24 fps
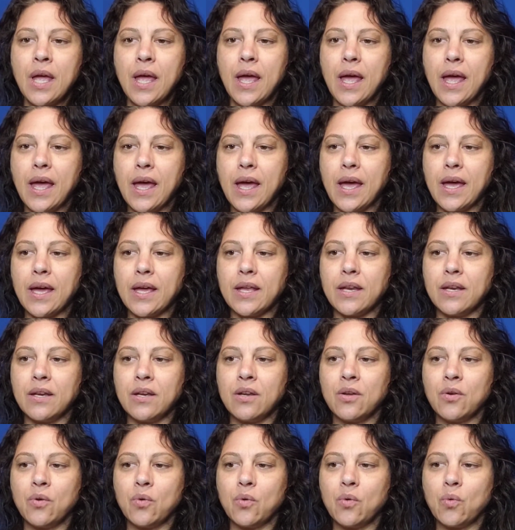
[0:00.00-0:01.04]
and
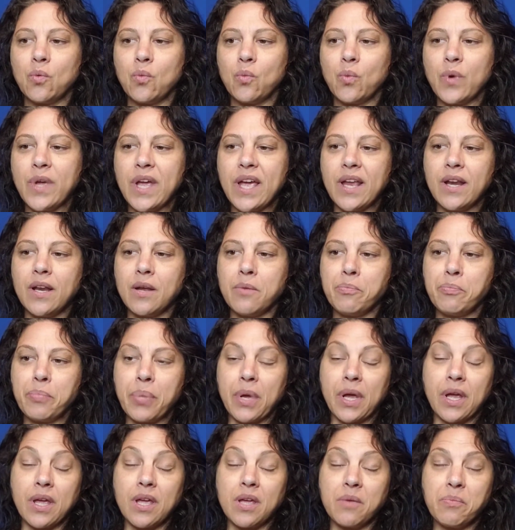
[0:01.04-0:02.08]
we end up
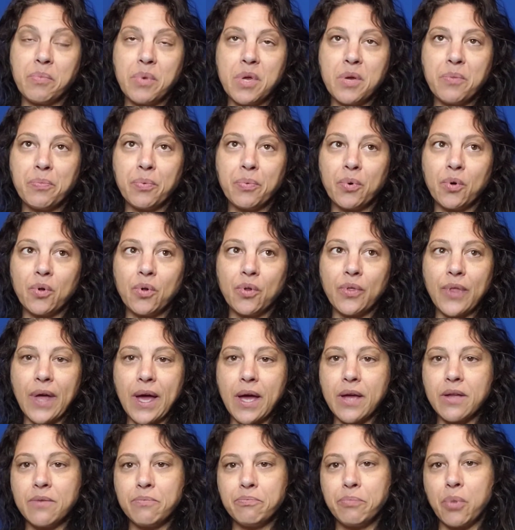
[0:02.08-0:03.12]
picking people
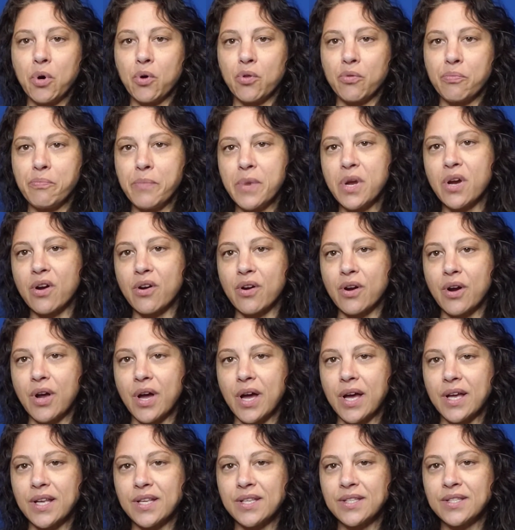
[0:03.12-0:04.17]
that both mirror
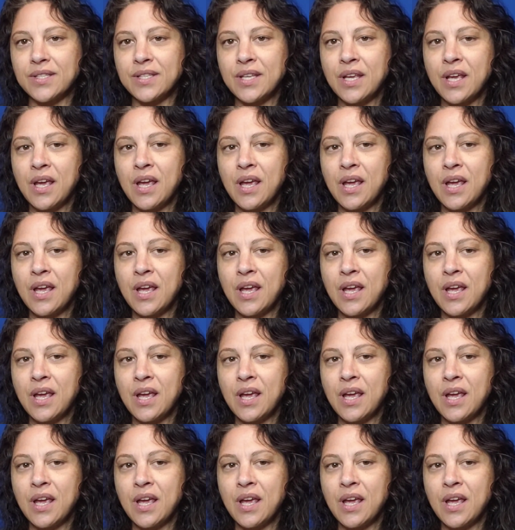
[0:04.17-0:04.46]
us